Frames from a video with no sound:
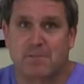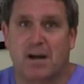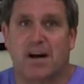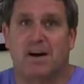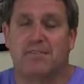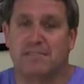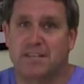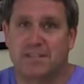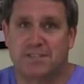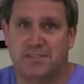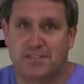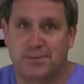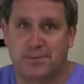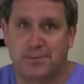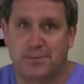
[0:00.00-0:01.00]
Of these
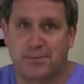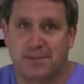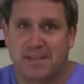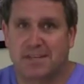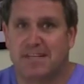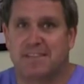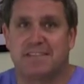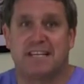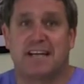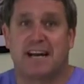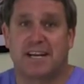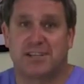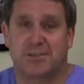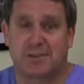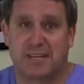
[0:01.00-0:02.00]
two,
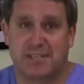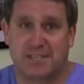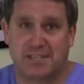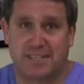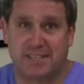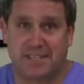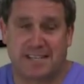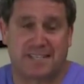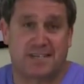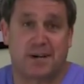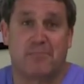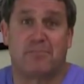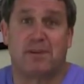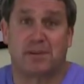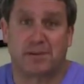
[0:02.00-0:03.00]
dehydration is
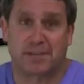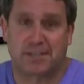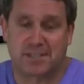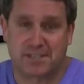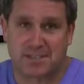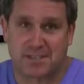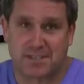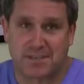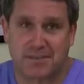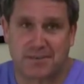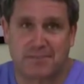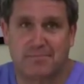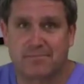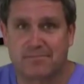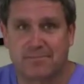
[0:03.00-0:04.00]
our bigger
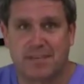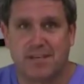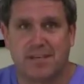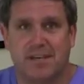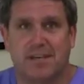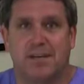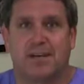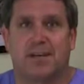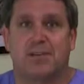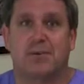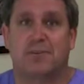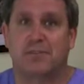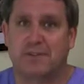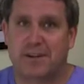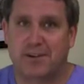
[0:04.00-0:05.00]
concern.
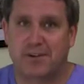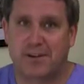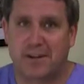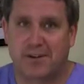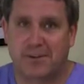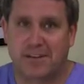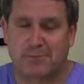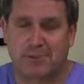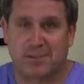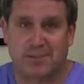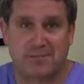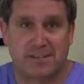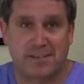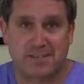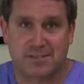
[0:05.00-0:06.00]
Your veterinarian will
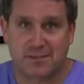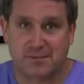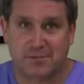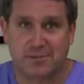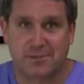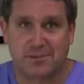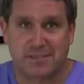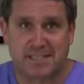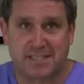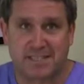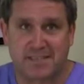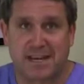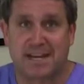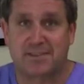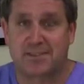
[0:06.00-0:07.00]
administer
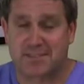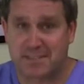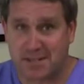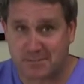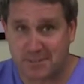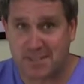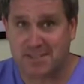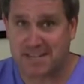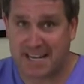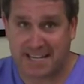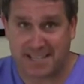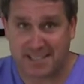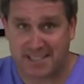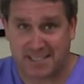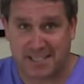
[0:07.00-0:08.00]
fluids, either
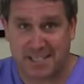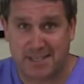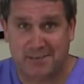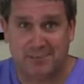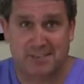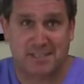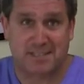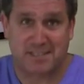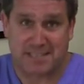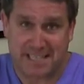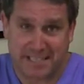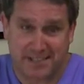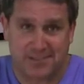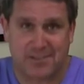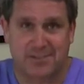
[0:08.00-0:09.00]
subcutaneously, which is a
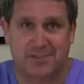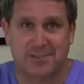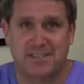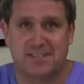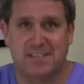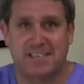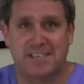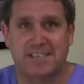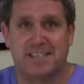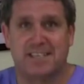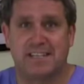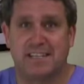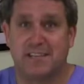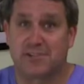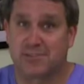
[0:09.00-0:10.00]
needle under the
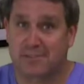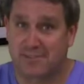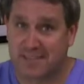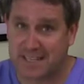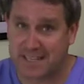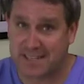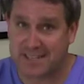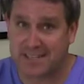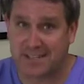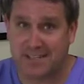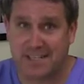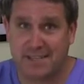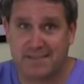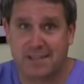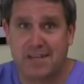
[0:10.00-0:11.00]
skin,
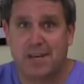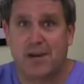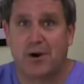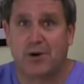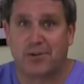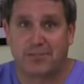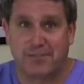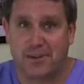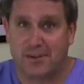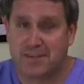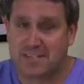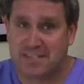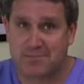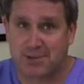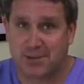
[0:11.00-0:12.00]
intravenously, or in
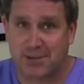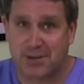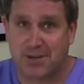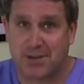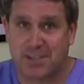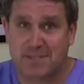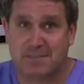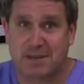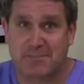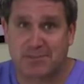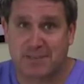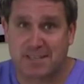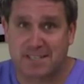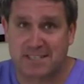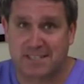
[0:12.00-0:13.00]
very small dogs by
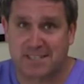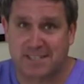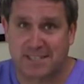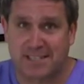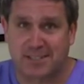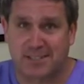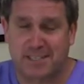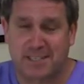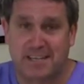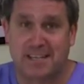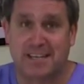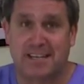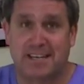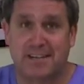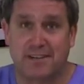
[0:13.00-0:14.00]
placing a needle into
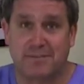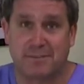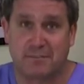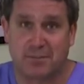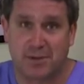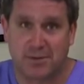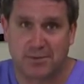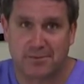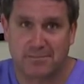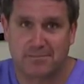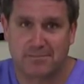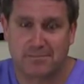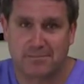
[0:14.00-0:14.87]
the end of a bone.